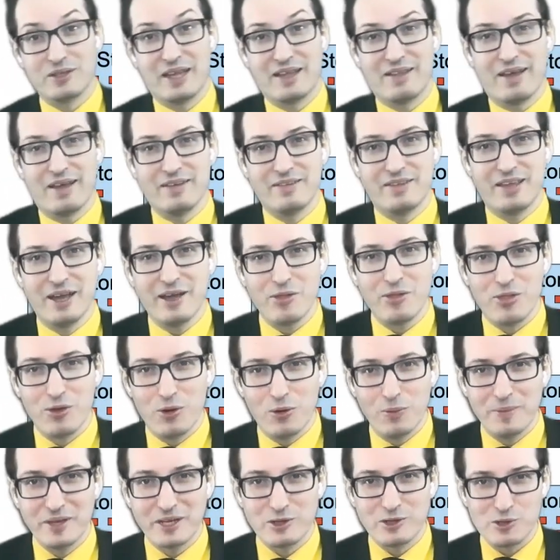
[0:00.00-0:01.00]
that I take
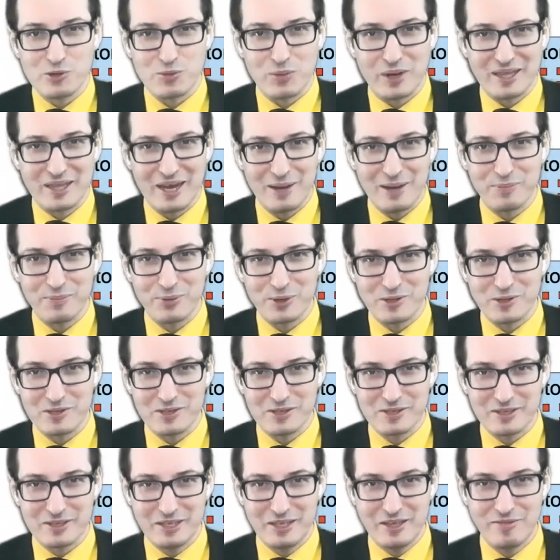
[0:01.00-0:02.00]
though, because what
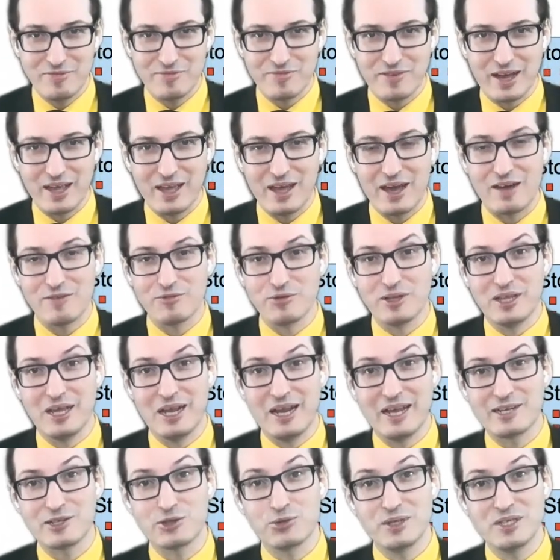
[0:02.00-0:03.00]
happens if I have an
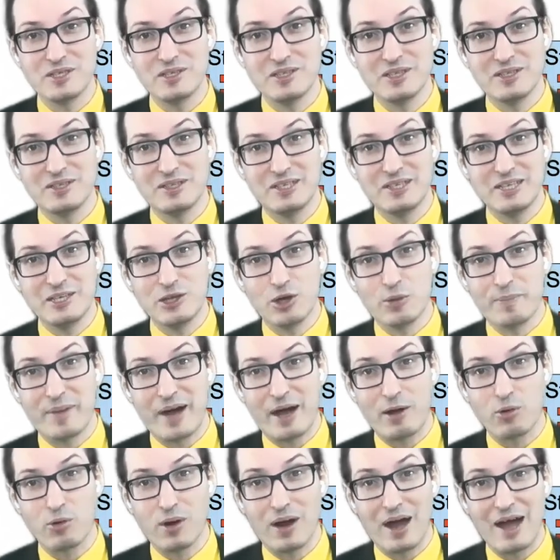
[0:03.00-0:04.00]
electricity, a
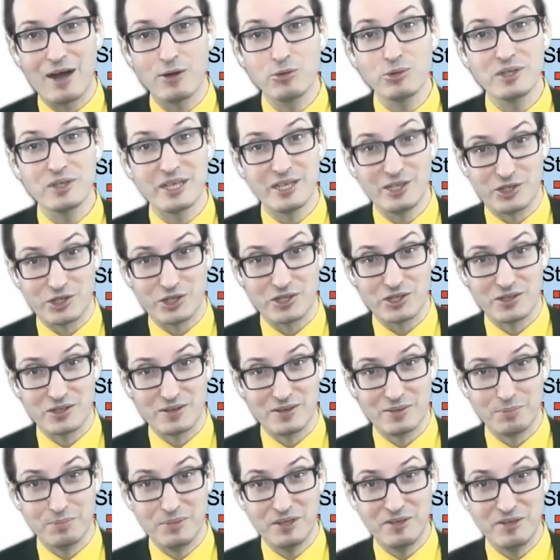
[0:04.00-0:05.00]
power outage
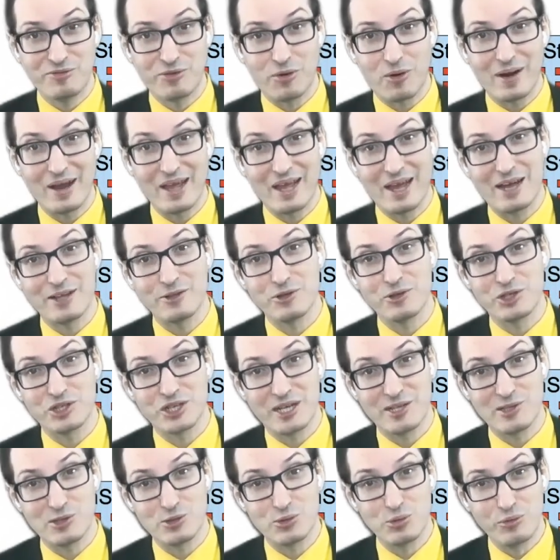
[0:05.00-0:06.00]
before I had a
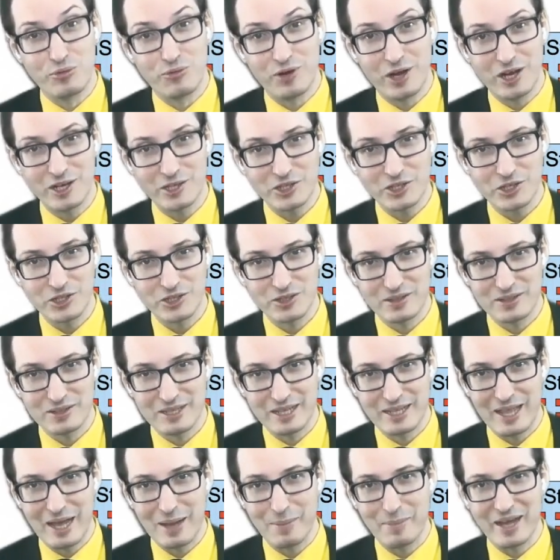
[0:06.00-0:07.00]
chance to flush,
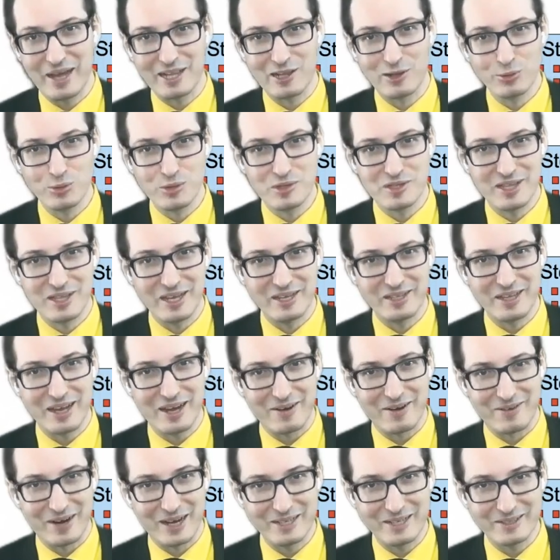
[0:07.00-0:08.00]
then I might lose
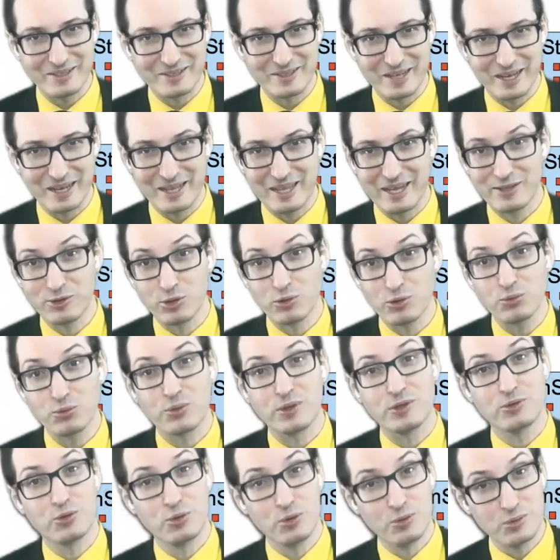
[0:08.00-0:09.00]
data, right? And I don't
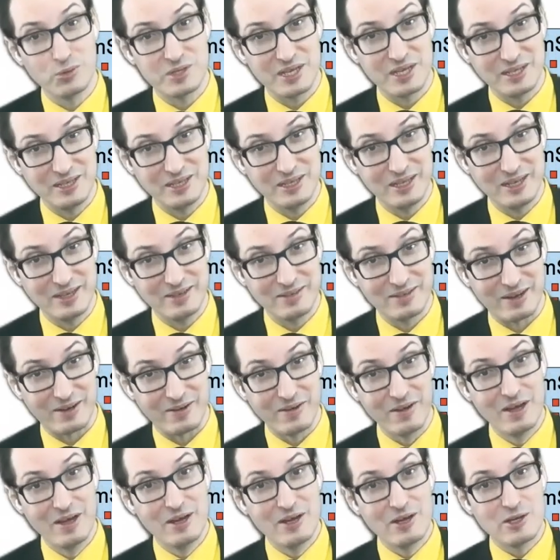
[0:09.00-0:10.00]
want to lose any data.
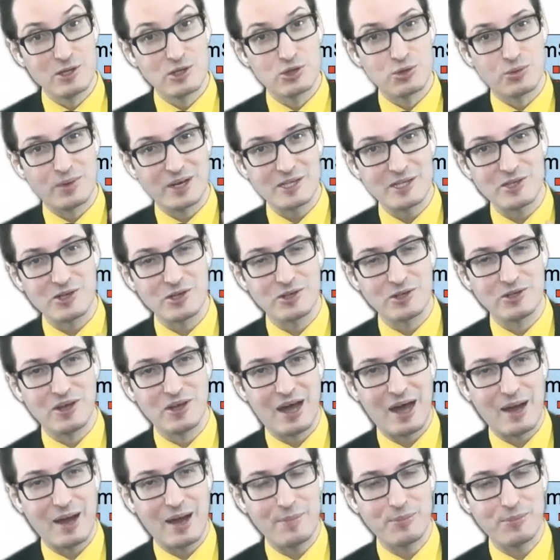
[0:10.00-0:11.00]
So what's gonna
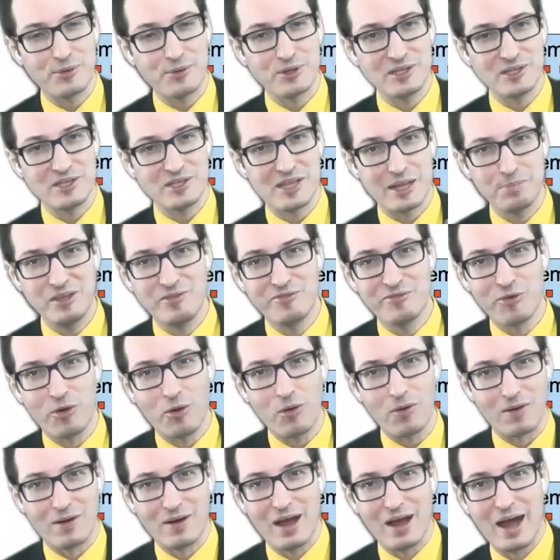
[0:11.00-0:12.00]
happen is that
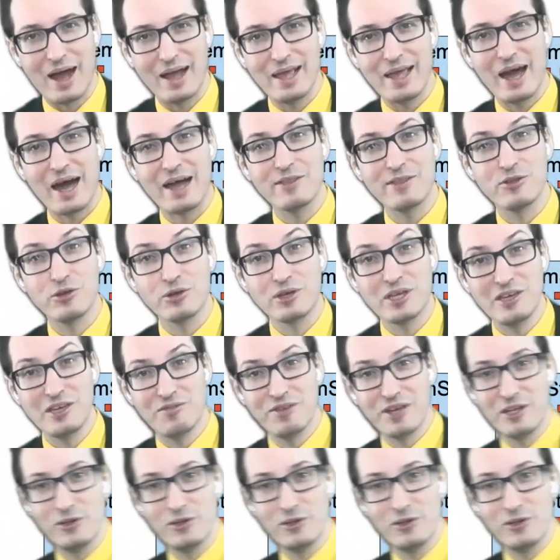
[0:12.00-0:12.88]
before I add the key